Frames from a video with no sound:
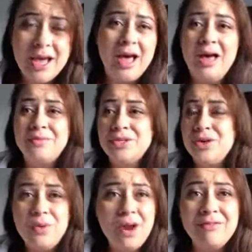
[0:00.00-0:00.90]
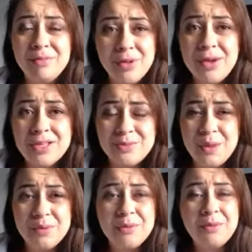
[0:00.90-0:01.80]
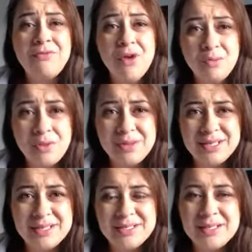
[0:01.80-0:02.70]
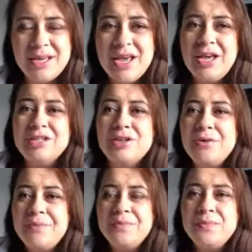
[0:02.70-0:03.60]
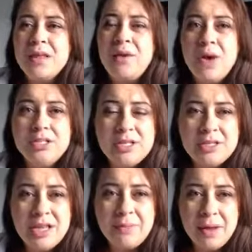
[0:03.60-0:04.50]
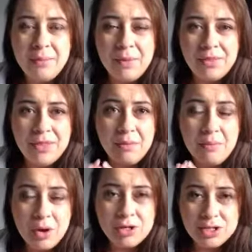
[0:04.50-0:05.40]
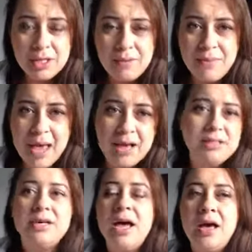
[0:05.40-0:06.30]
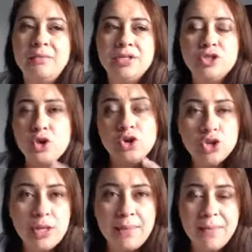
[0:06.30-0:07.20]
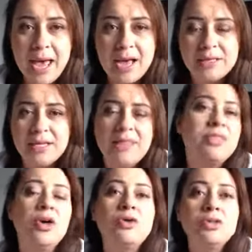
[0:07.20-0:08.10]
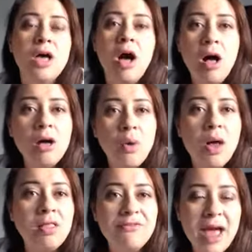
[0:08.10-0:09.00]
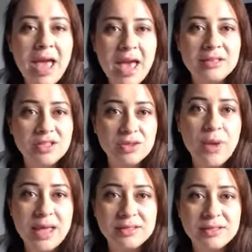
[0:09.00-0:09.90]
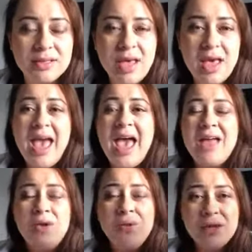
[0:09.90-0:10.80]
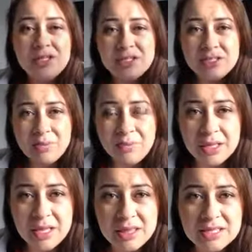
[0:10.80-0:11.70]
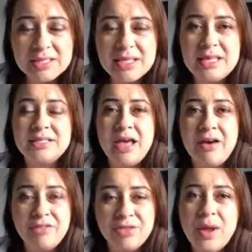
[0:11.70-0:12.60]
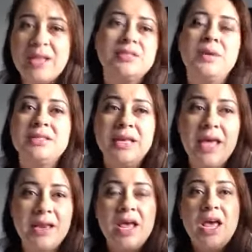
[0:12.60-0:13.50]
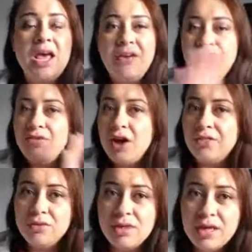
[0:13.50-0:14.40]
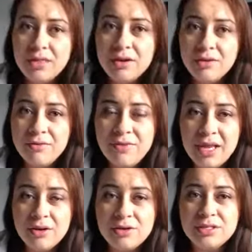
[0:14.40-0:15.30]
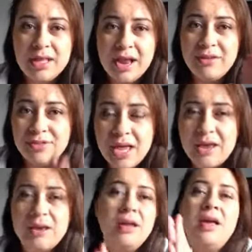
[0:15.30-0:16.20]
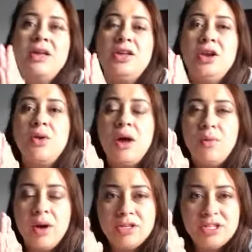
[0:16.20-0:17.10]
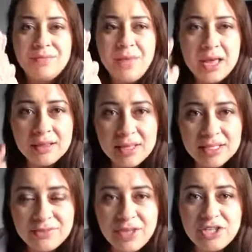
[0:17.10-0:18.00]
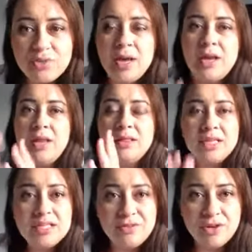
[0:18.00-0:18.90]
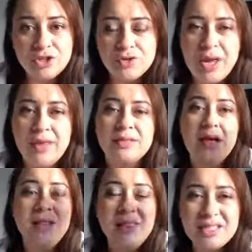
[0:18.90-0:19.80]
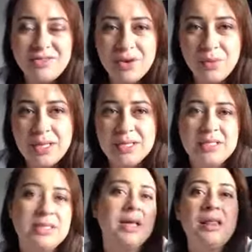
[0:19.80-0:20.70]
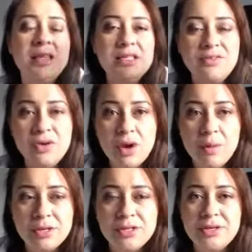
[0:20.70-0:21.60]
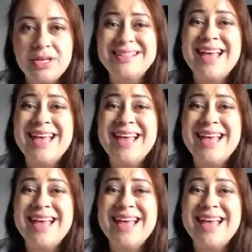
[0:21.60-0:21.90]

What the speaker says: So you won't have employees to be able to perform your business. So I want you to think about both the emotional impact, social impact, and those all qualify as threats. And we want you to start building this list of threats, because again, if you've gone through the other videos that I've done, I wanted you to make a list of each one, a list of your strengths, a list of your weaknesses, a list of your opportunities.